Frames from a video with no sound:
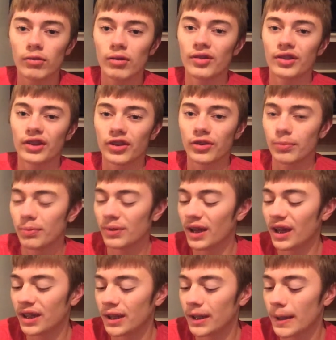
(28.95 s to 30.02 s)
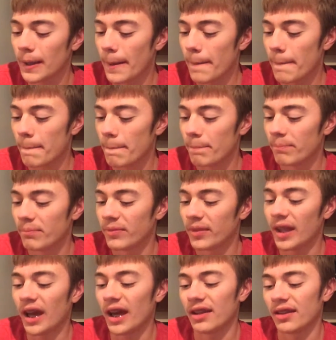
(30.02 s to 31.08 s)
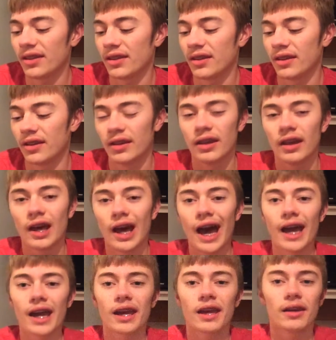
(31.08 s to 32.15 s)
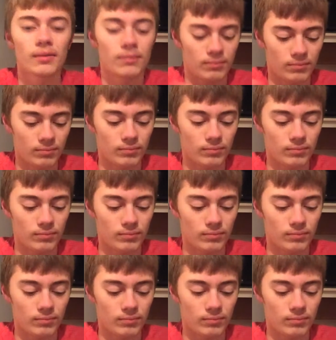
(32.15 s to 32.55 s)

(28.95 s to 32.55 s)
was explaining that I